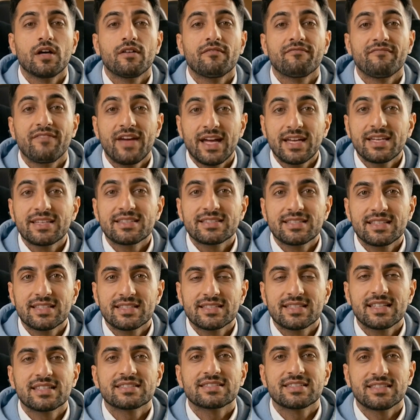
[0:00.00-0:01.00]
vacancy
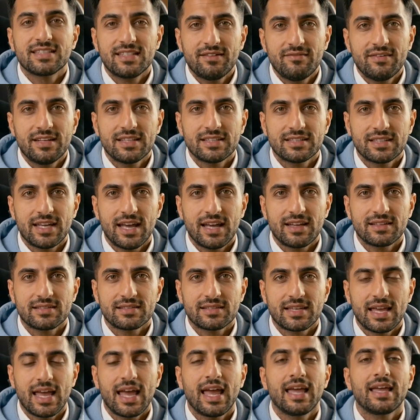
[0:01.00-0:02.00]
sensitivity
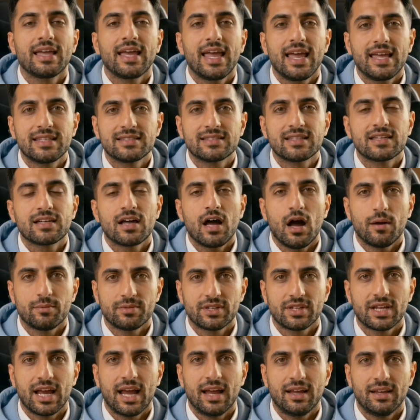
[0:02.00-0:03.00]
test, and exit
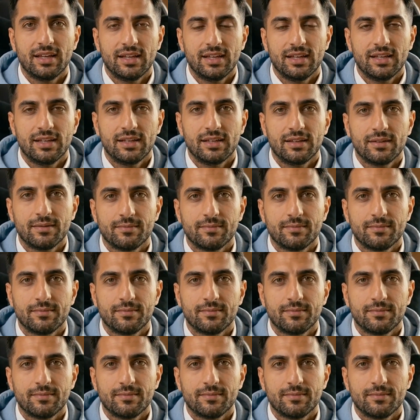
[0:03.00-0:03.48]
optionality.